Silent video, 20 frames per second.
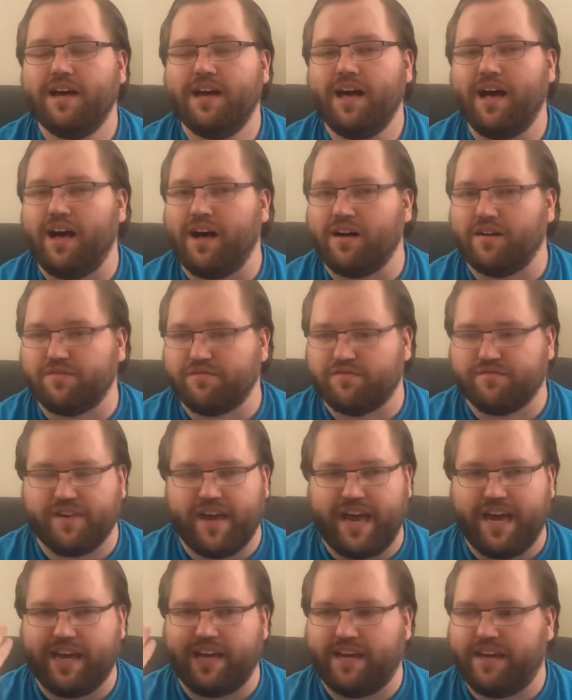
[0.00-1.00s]
of
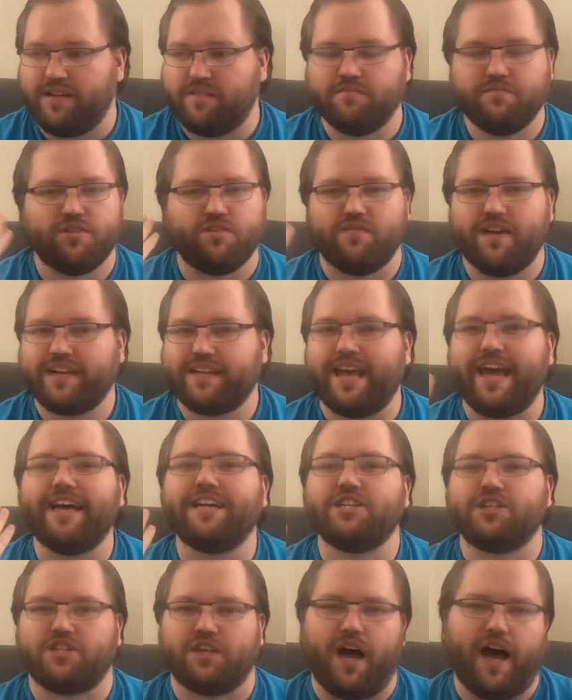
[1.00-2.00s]
a direct
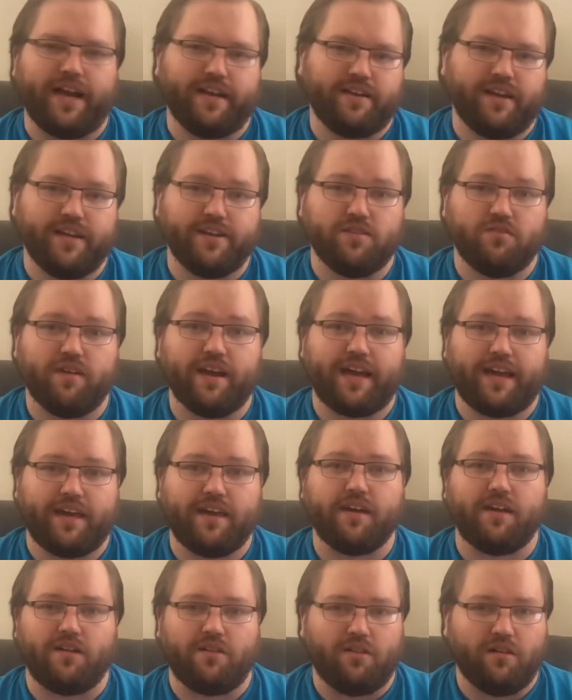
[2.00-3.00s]
headshot, a direct
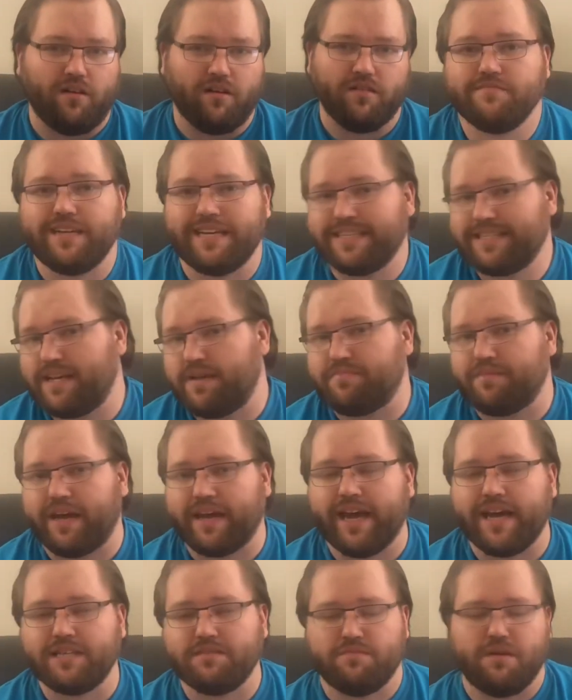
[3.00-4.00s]
kill. Except, I
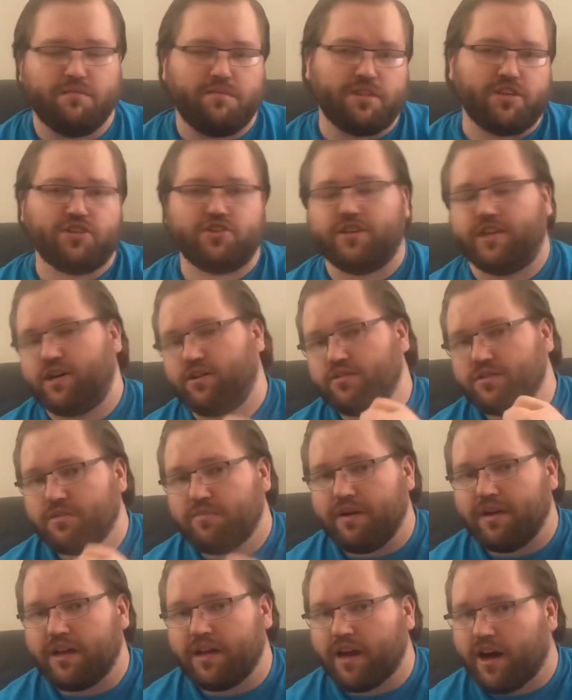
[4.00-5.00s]
guess, maybe the shield,
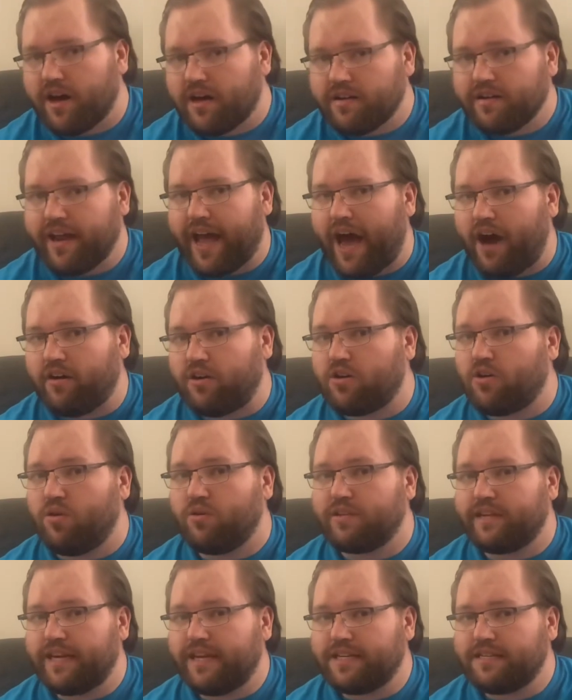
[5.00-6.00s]
depending on how you're
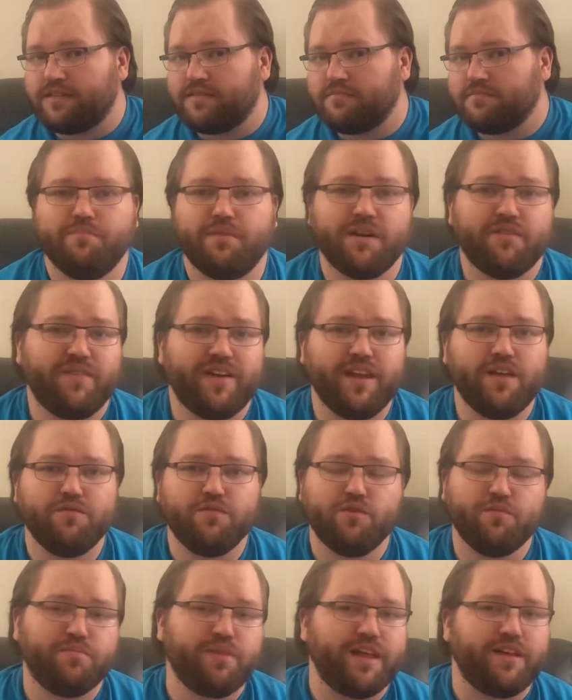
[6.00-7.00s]
holding it. But if any of
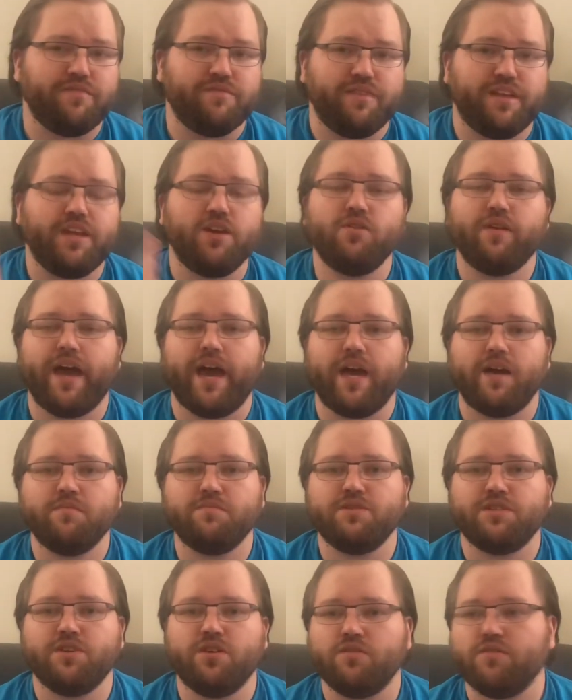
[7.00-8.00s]
you play video
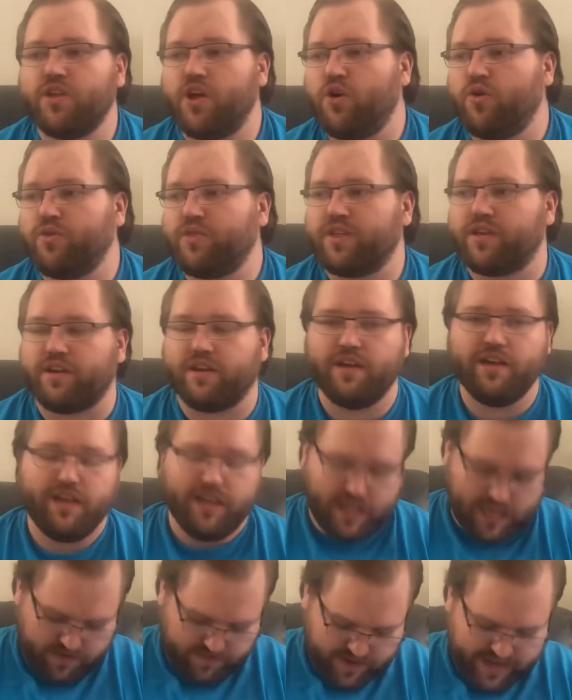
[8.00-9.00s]
games, you'll know that
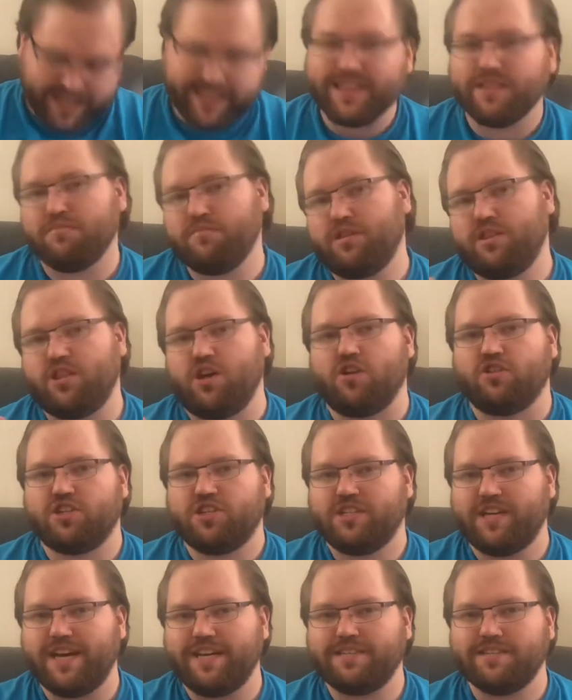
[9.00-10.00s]
if you hit them in their
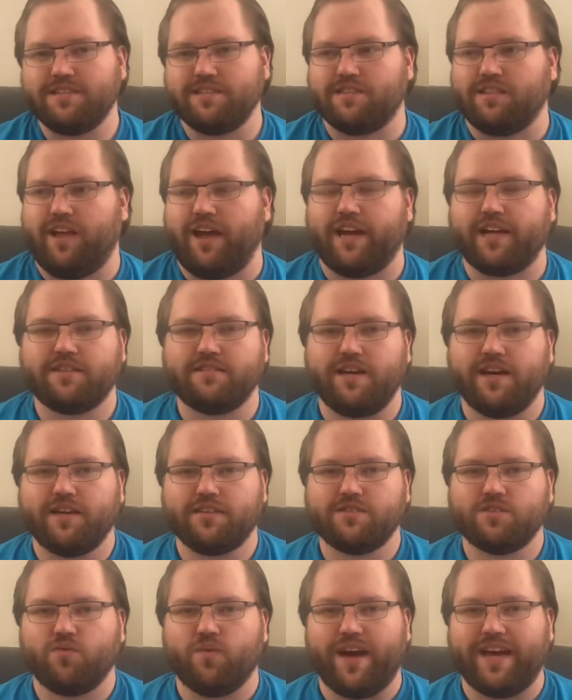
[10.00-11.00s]
chest, it like
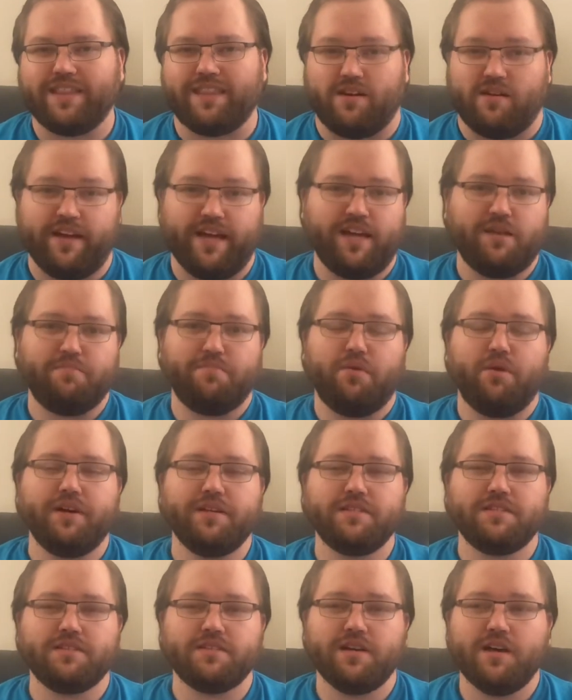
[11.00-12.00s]
takes away their hit
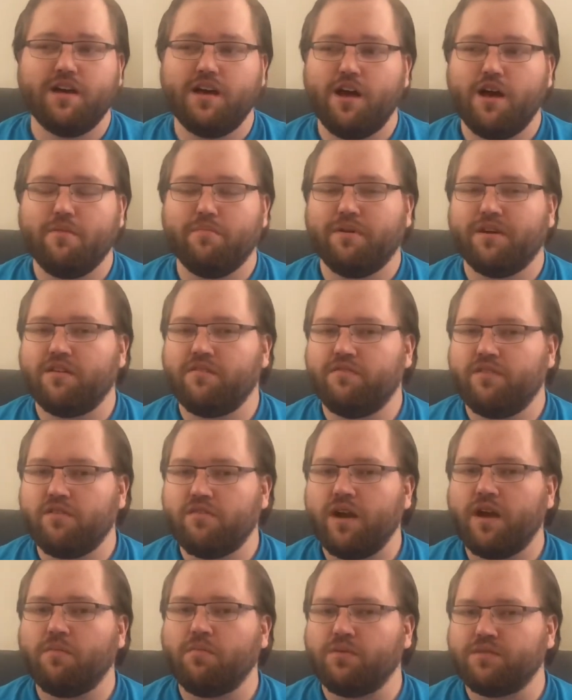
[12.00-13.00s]
points. But if
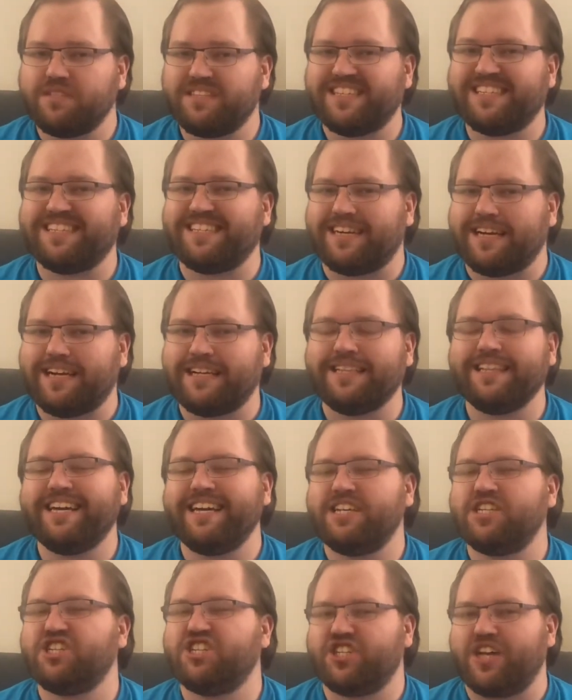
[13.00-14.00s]
you're able to get a
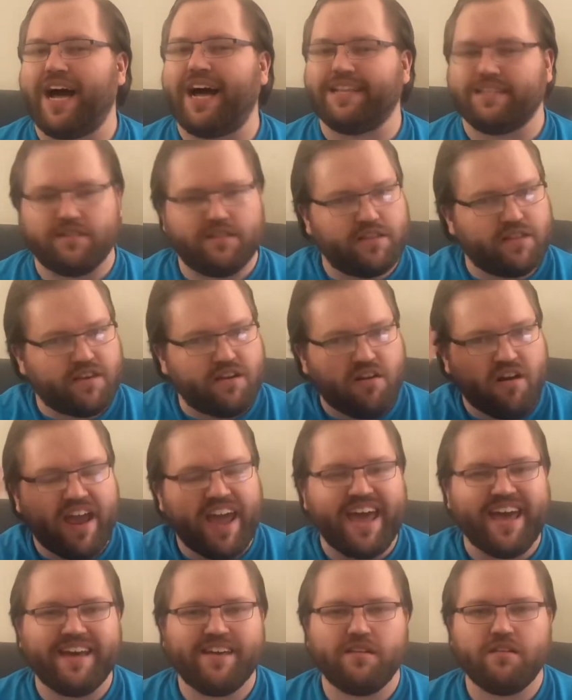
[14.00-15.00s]
clean shot to their
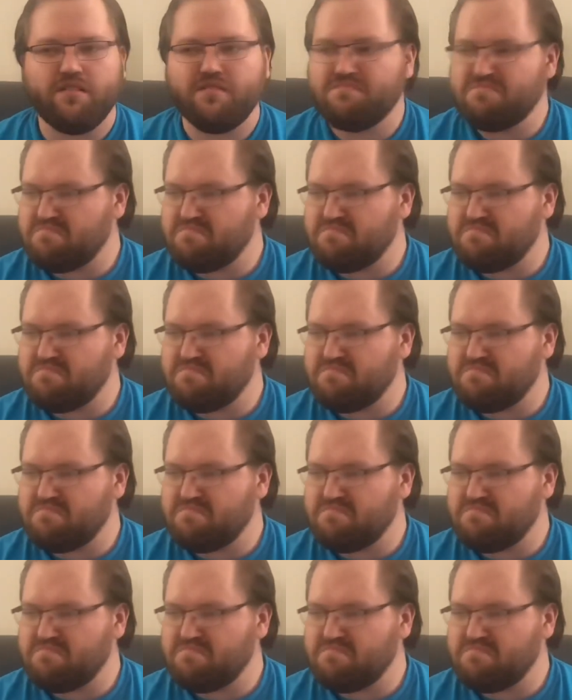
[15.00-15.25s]
head,